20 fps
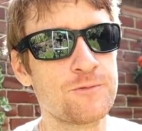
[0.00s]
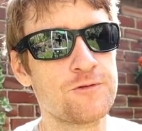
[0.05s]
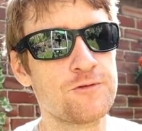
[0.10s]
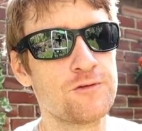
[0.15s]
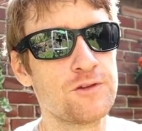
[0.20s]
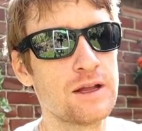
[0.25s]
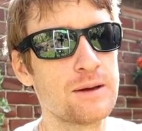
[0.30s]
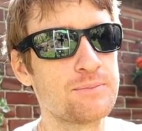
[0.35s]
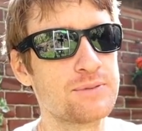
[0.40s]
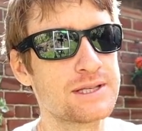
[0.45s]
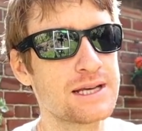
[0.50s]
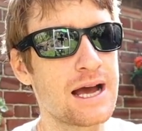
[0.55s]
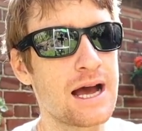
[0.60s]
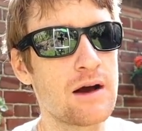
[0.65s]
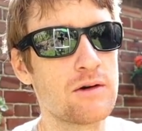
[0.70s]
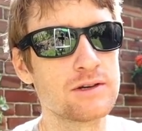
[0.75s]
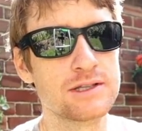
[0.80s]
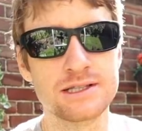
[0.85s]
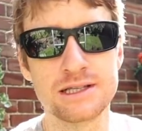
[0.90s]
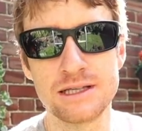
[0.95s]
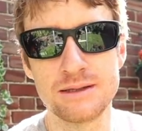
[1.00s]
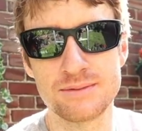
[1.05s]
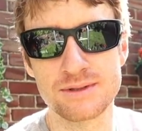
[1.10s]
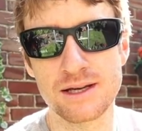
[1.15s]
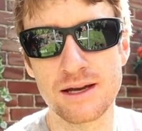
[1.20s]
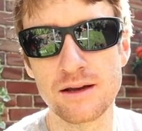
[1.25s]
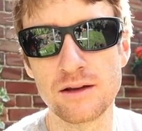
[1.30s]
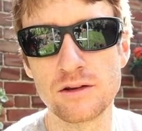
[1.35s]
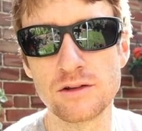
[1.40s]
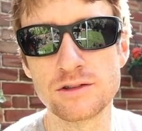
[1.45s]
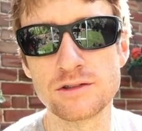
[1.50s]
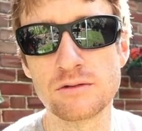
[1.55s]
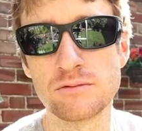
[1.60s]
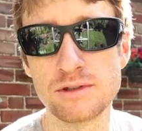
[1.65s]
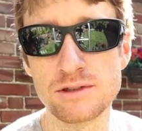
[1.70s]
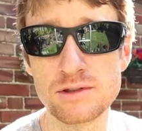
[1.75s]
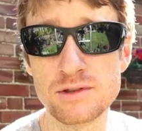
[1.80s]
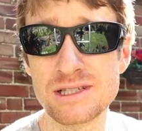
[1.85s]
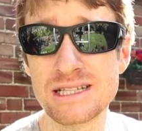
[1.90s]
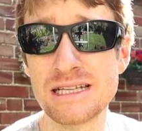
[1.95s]
flipped our sleep cycle, so
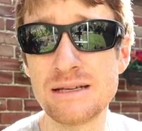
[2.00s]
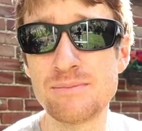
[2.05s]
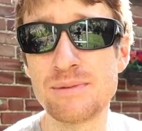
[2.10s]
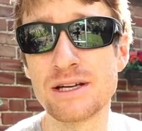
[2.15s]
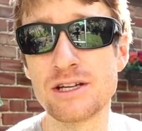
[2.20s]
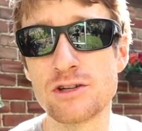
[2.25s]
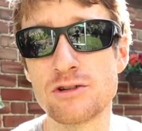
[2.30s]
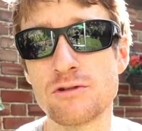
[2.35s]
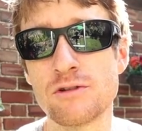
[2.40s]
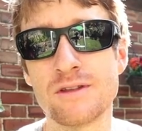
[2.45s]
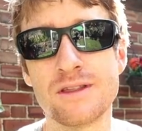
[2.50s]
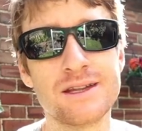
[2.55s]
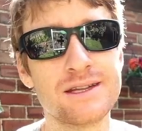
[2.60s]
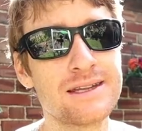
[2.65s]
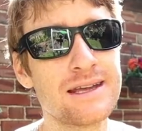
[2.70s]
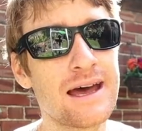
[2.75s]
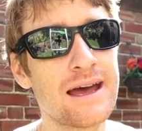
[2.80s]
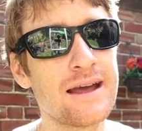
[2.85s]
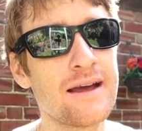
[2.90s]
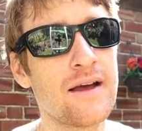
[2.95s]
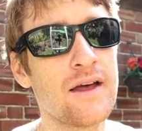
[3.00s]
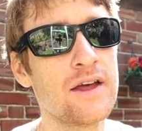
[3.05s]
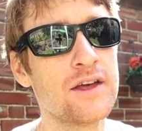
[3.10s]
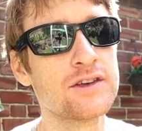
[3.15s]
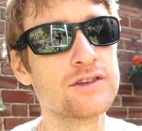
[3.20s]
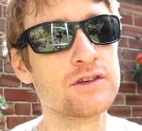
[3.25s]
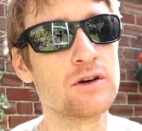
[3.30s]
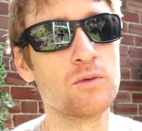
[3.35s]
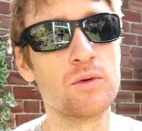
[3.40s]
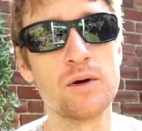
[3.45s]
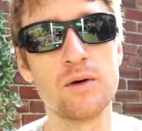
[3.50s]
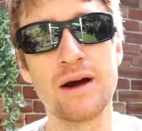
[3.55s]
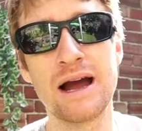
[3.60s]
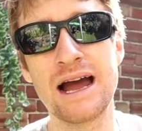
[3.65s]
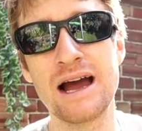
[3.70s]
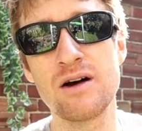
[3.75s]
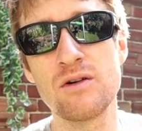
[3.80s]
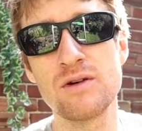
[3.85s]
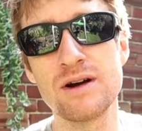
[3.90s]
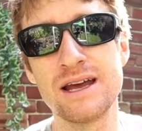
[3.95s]
we were sleeping during the day. So we were
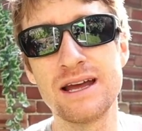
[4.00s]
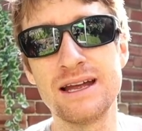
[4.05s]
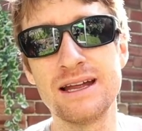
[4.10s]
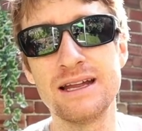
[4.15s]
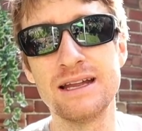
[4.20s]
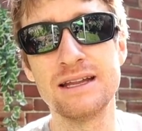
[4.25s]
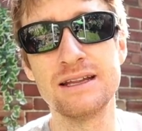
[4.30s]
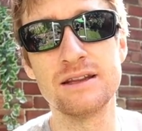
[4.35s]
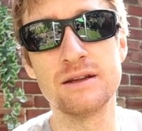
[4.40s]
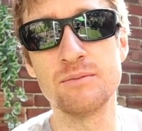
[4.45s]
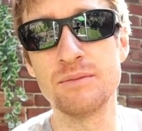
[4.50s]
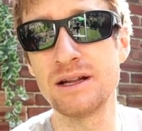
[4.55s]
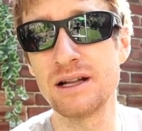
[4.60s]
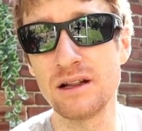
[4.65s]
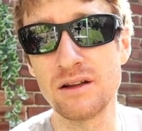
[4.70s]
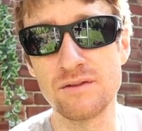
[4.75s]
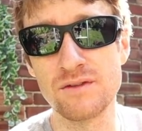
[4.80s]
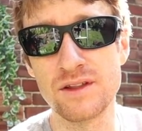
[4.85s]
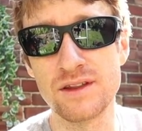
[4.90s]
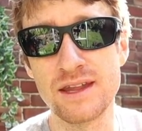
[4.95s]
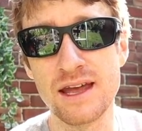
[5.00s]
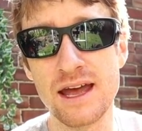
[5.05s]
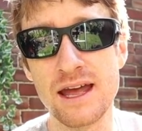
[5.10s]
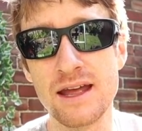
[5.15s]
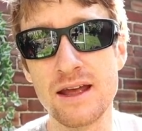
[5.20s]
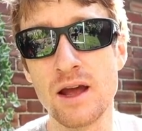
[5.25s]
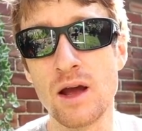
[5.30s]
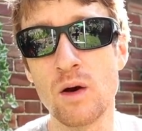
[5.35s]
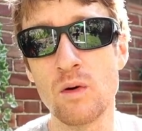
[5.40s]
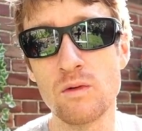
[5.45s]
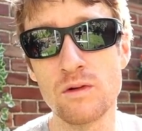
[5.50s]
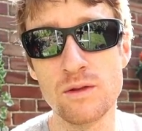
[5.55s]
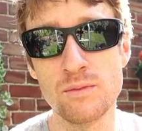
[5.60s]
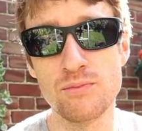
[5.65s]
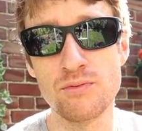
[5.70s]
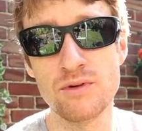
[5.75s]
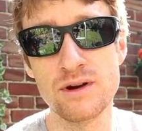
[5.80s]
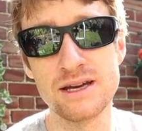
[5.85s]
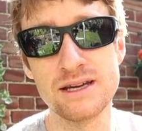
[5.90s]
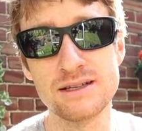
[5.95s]
out in the middle of the day with a
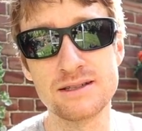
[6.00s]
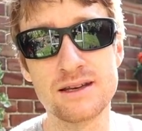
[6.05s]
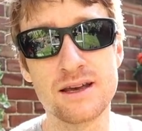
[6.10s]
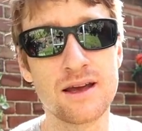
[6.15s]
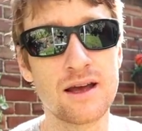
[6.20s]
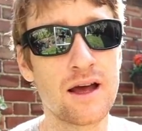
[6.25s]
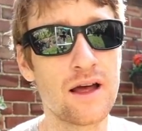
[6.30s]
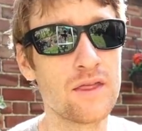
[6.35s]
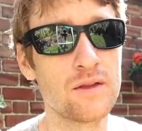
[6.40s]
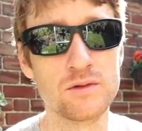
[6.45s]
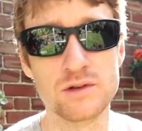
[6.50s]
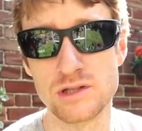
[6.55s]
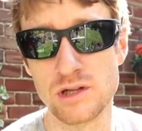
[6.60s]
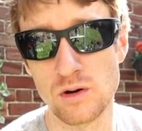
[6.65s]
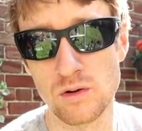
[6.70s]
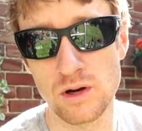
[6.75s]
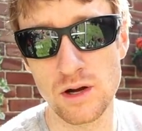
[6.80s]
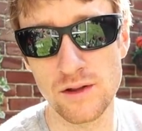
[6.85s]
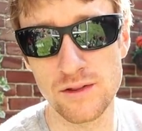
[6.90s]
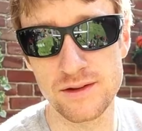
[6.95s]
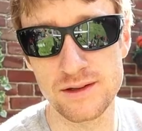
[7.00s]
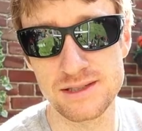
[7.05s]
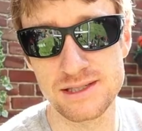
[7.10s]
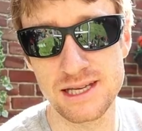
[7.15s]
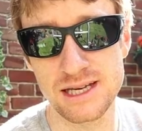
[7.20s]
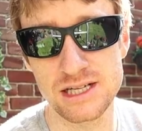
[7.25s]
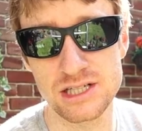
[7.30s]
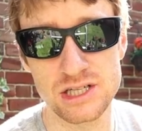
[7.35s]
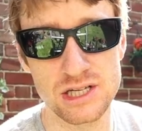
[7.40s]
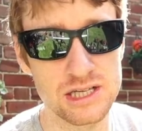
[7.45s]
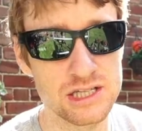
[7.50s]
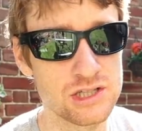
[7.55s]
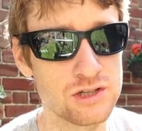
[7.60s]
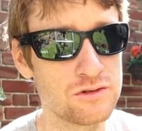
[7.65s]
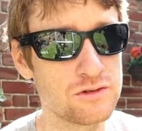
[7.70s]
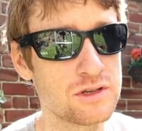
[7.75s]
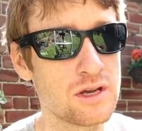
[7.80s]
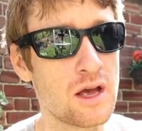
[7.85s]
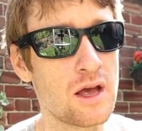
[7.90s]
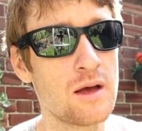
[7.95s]
breeze, and there was no condensation
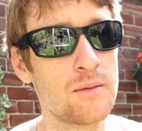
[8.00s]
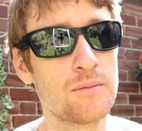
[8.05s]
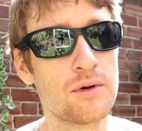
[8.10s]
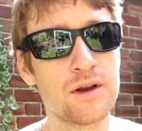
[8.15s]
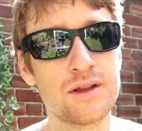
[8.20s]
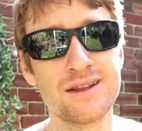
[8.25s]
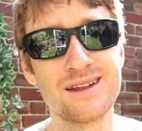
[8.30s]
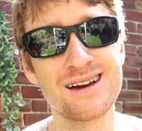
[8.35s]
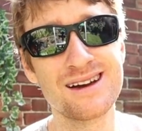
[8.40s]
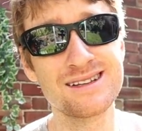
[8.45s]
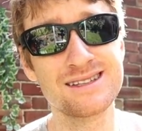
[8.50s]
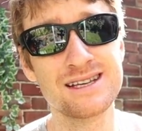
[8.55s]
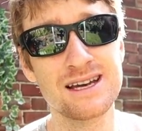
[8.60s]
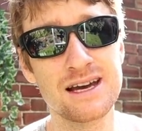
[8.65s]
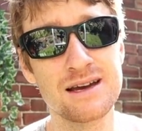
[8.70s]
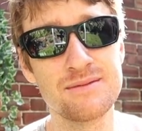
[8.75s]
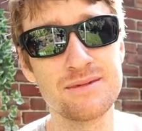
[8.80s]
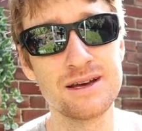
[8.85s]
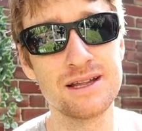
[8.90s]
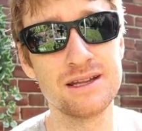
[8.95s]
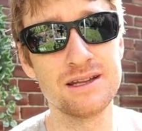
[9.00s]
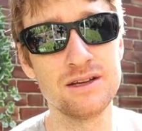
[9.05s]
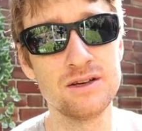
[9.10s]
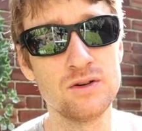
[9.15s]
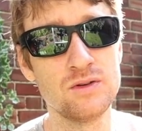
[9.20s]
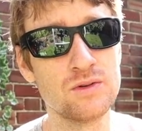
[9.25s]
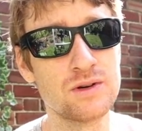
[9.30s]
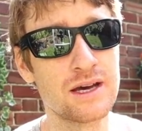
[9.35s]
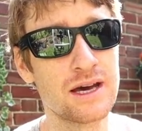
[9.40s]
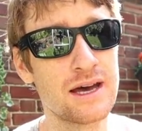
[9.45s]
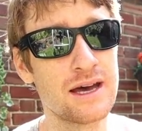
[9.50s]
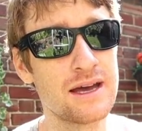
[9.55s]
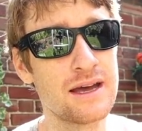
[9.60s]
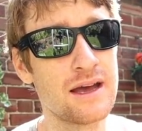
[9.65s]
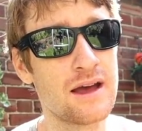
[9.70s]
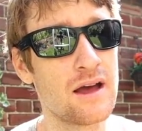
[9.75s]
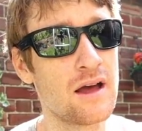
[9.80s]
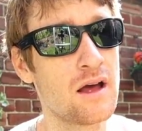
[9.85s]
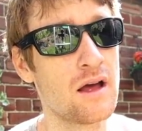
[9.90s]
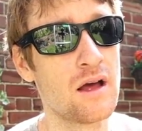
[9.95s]
issues. But at nighttime in the UK,